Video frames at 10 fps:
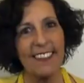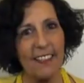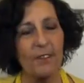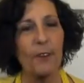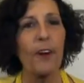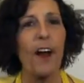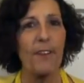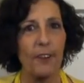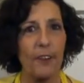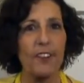it for
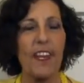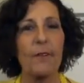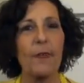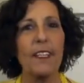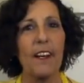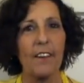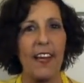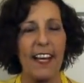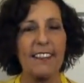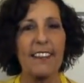our first segment of
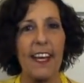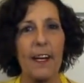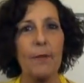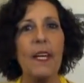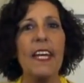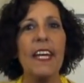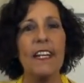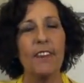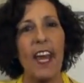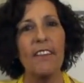Ask Deb.
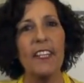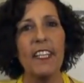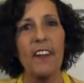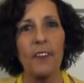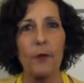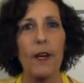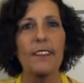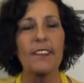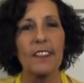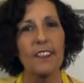If you have any other
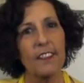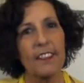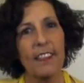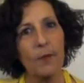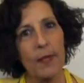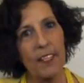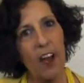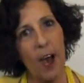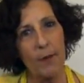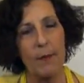questions, just leave them in the
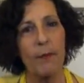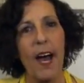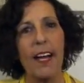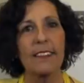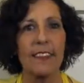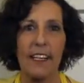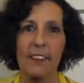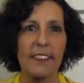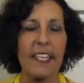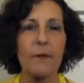comment box, and
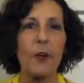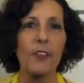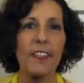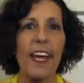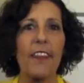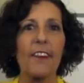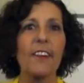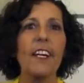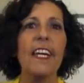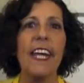I'll just get them all
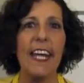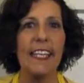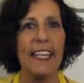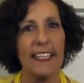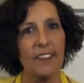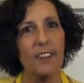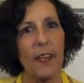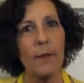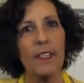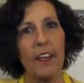together and answer
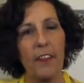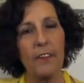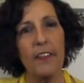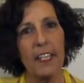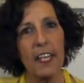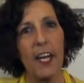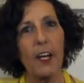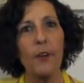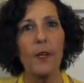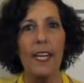them in another
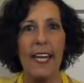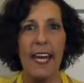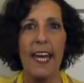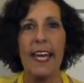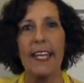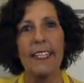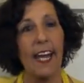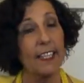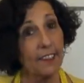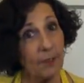video.
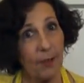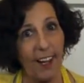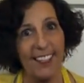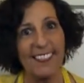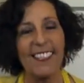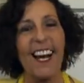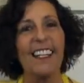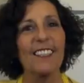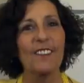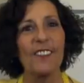And I do
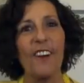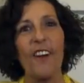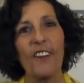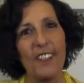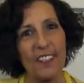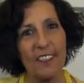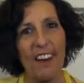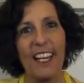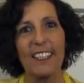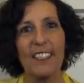apologize for all the
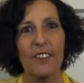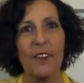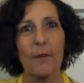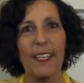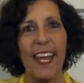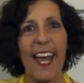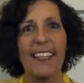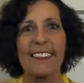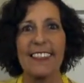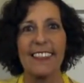distractions from the
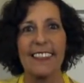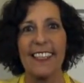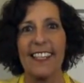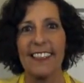cats, and